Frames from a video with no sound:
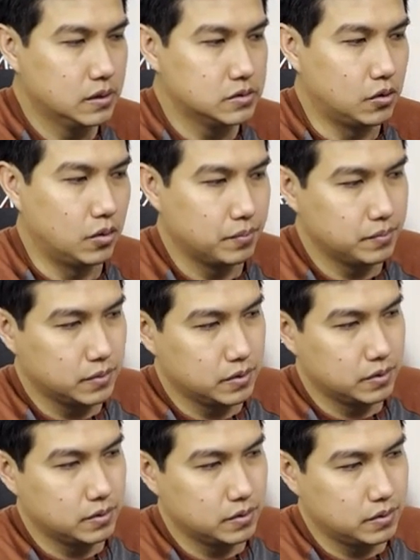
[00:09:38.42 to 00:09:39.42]
So
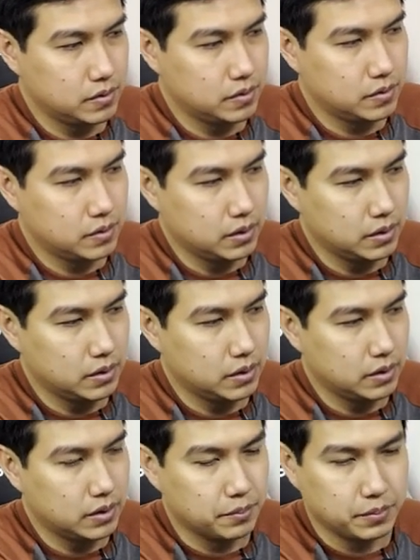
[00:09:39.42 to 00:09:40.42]

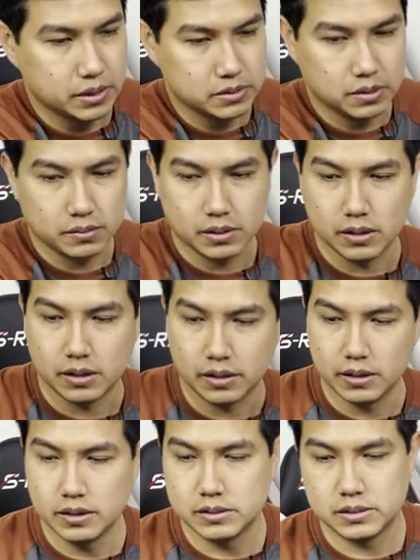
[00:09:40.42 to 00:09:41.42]
it can be something like
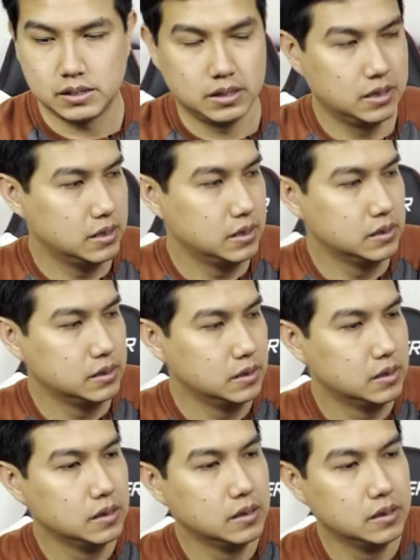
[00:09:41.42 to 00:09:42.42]
this.
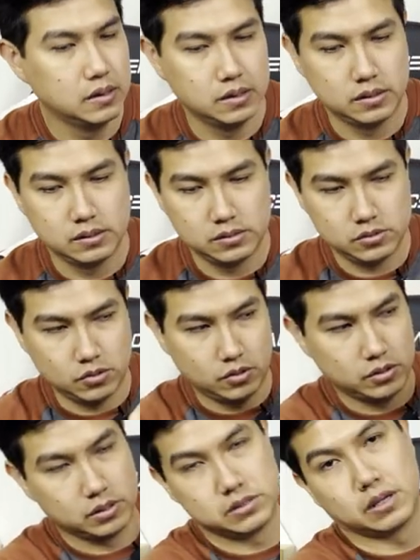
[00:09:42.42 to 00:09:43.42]
So
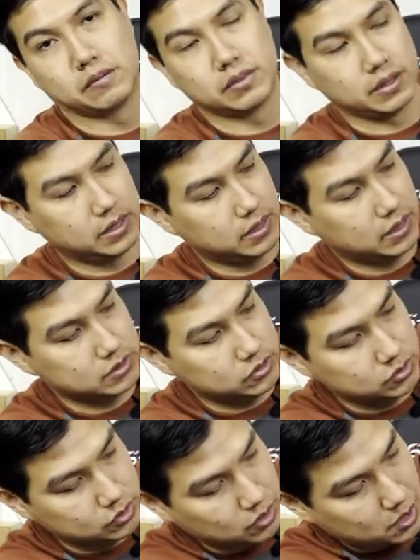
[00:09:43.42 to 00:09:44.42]
the same thing, I
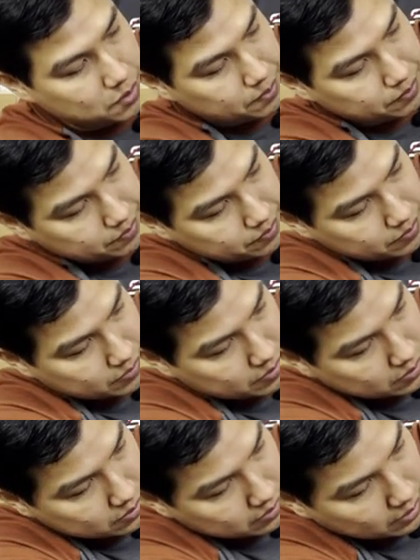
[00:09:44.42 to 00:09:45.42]
just come,
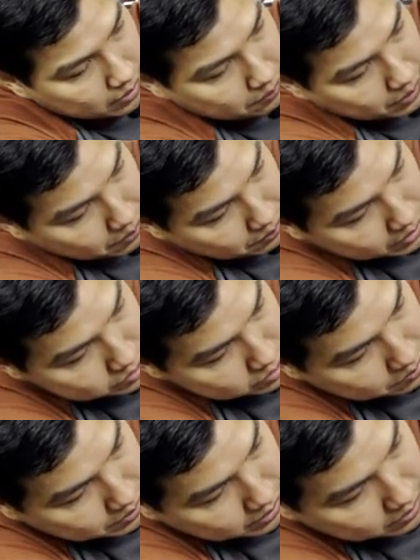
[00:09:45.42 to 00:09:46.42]
take my
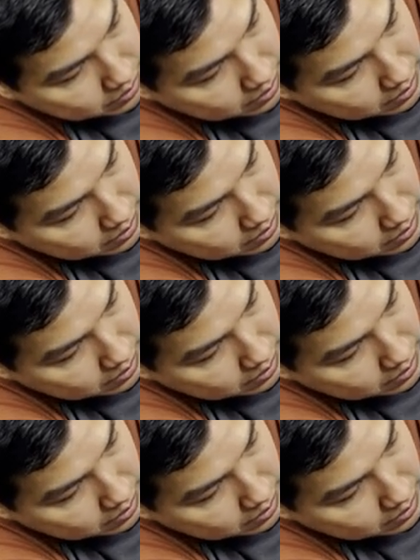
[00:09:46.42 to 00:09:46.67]
measurement,